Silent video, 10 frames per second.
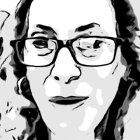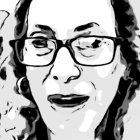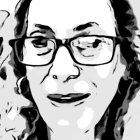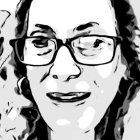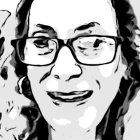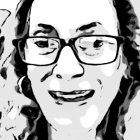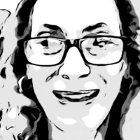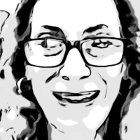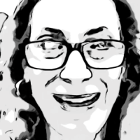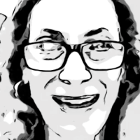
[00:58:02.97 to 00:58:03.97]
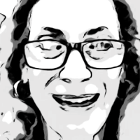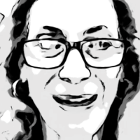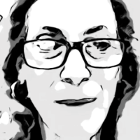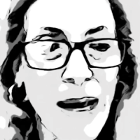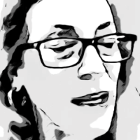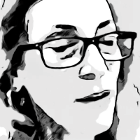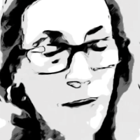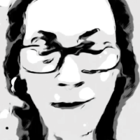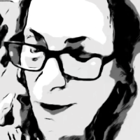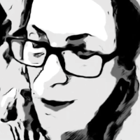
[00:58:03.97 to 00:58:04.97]
on any other
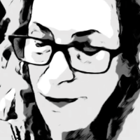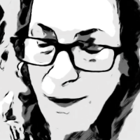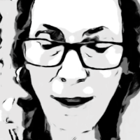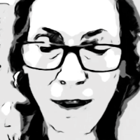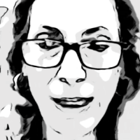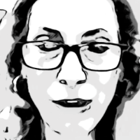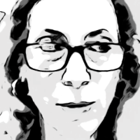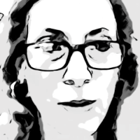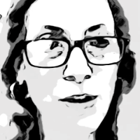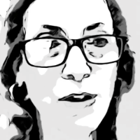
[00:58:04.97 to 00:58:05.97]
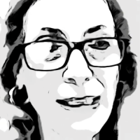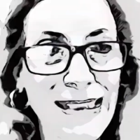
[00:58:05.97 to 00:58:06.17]
final last words you'd like to